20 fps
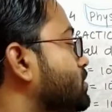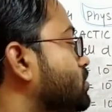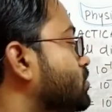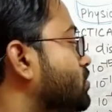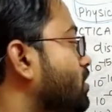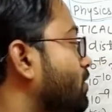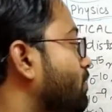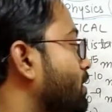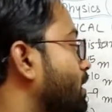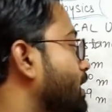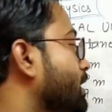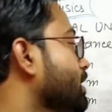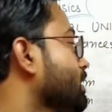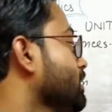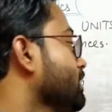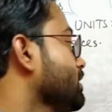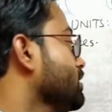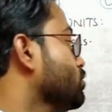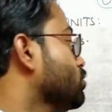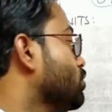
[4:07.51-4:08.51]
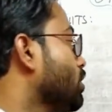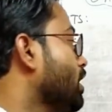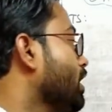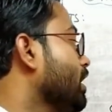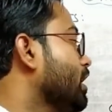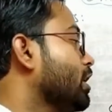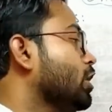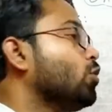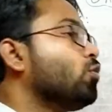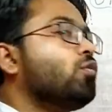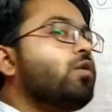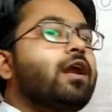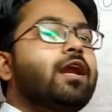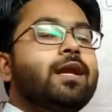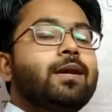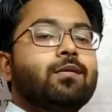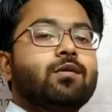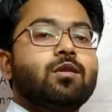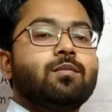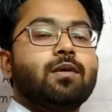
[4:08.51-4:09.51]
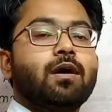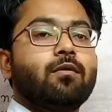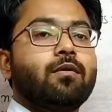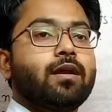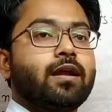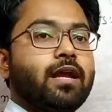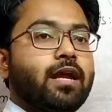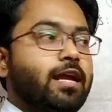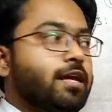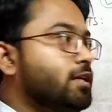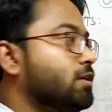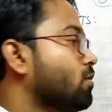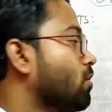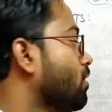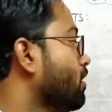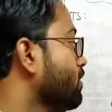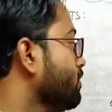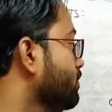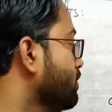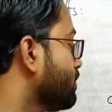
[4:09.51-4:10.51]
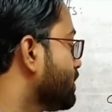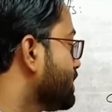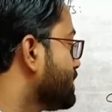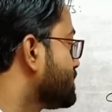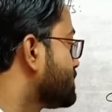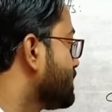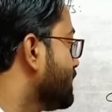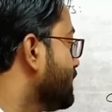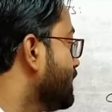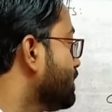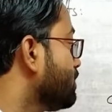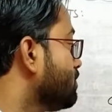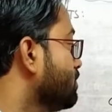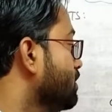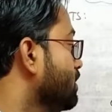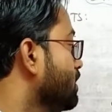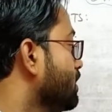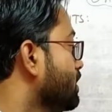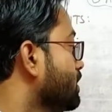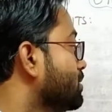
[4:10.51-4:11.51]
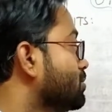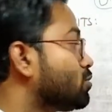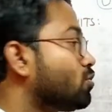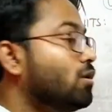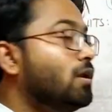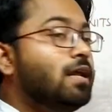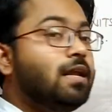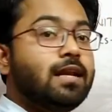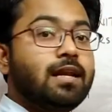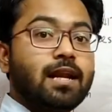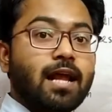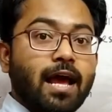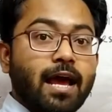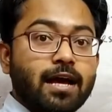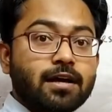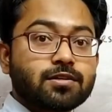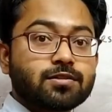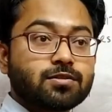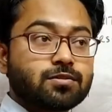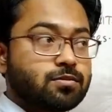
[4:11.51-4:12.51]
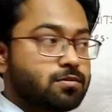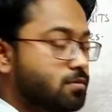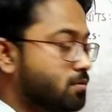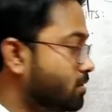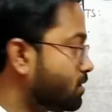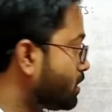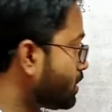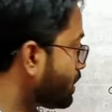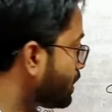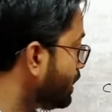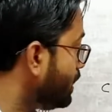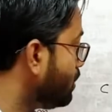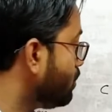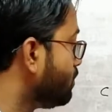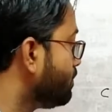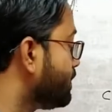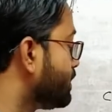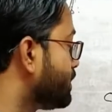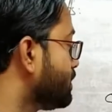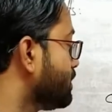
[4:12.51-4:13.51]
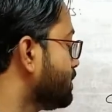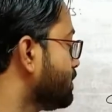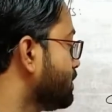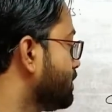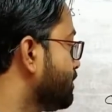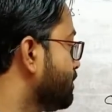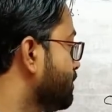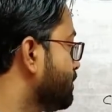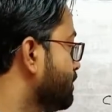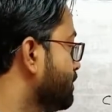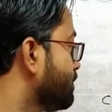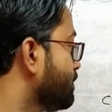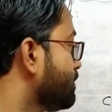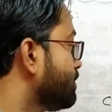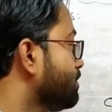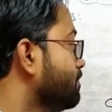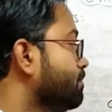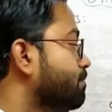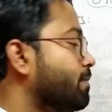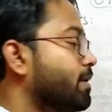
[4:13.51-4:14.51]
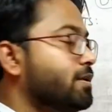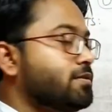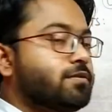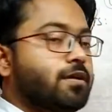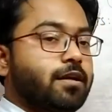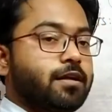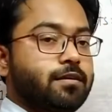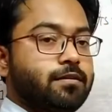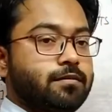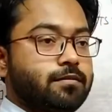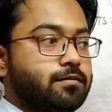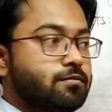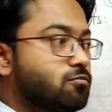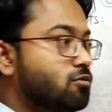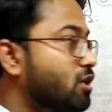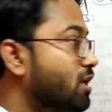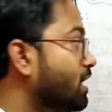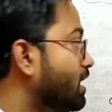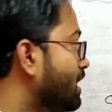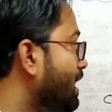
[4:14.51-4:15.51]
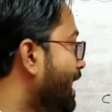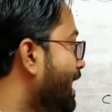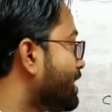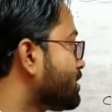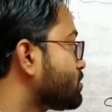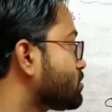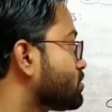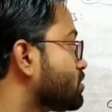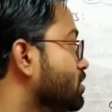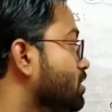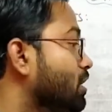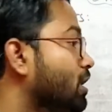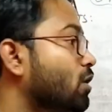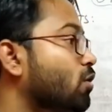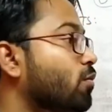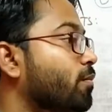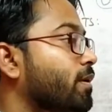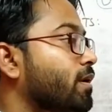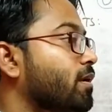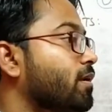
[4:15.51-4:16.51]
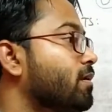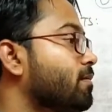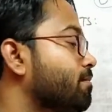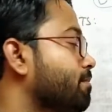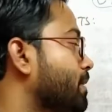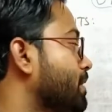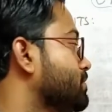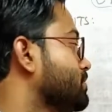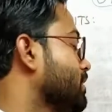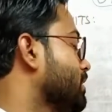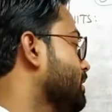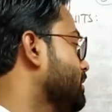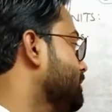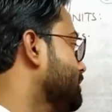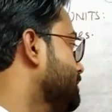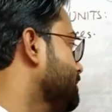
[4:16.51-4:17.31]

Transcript: traveling 3 into 10 to the power 8, or you can say 3 lakhs kilometer per second. 3 lakhs kilometer per second.